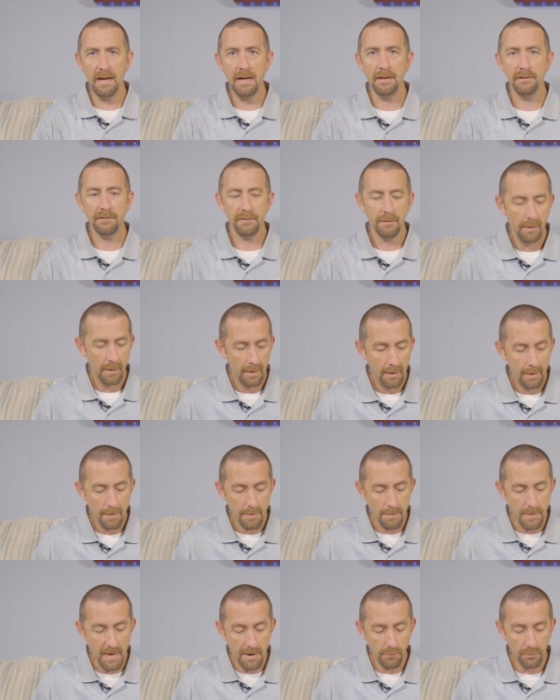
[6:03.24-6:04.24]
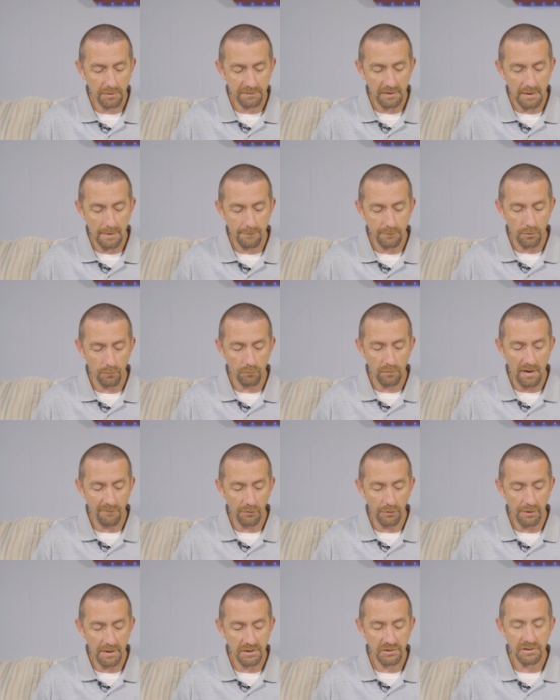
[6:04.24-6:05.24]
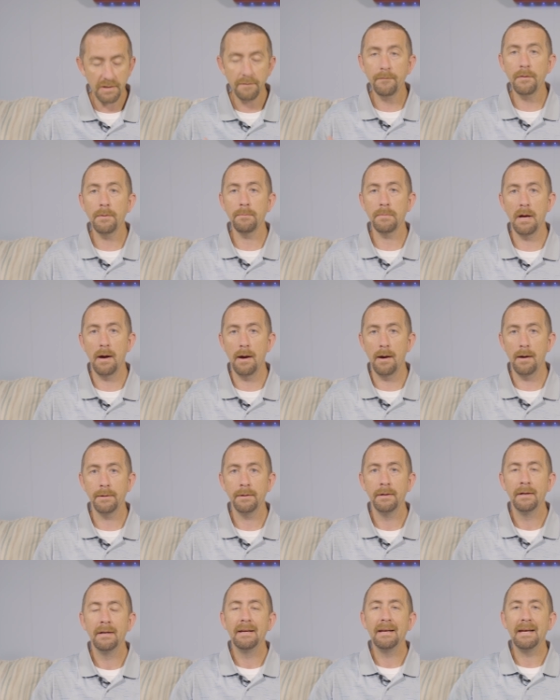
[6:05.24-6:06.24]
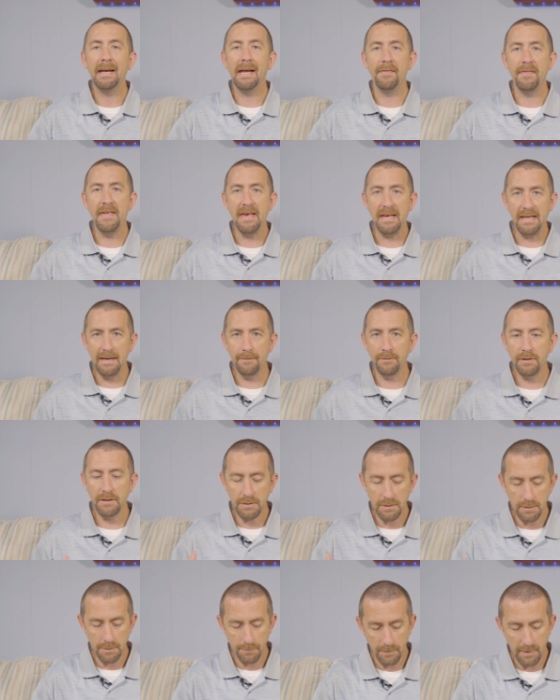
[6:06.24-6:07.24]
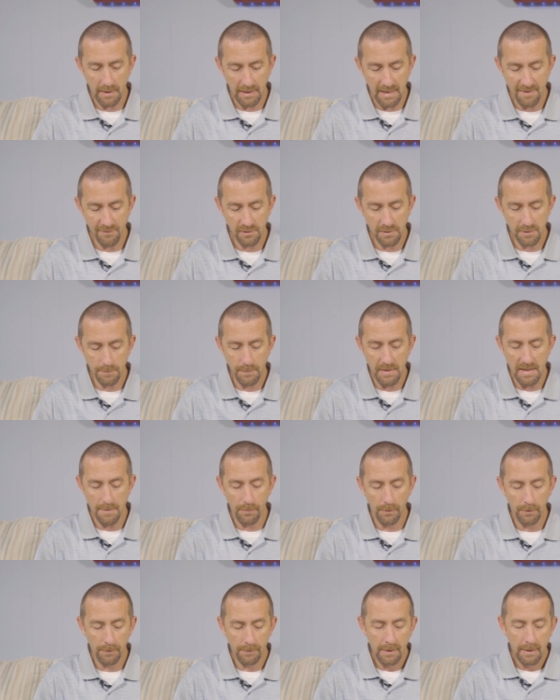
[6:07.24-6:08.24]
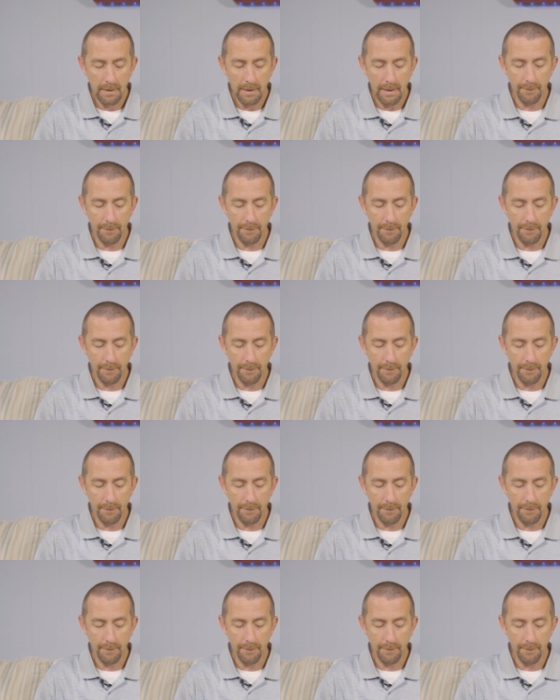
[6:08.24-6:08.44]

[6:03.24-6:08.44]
days, they received revelation from God and they gave it to the people,